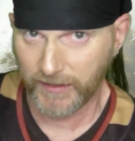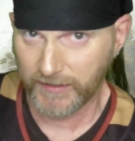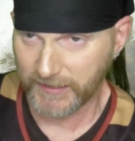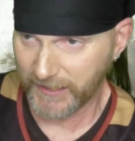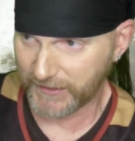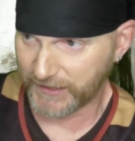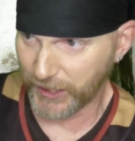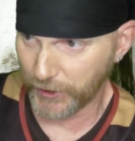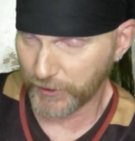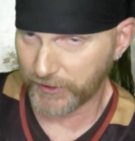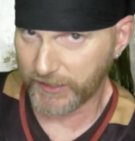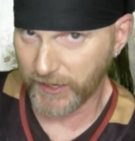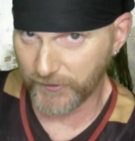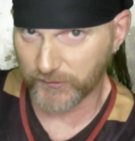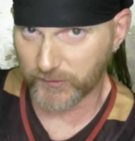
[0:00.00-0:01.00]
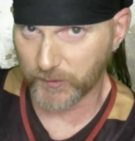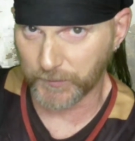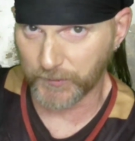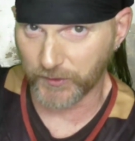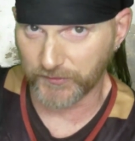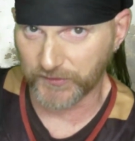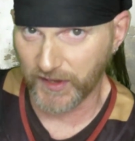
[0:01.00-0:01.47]
that their
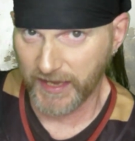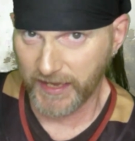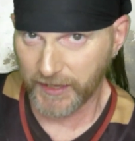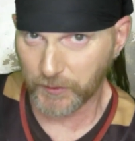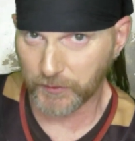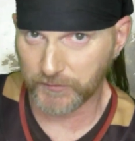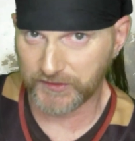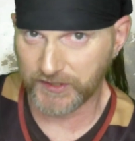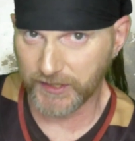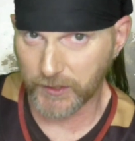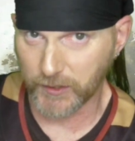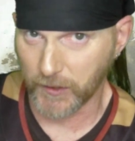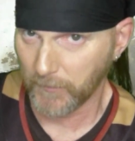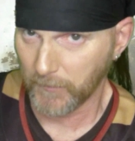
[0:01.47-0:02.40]
customers held dear.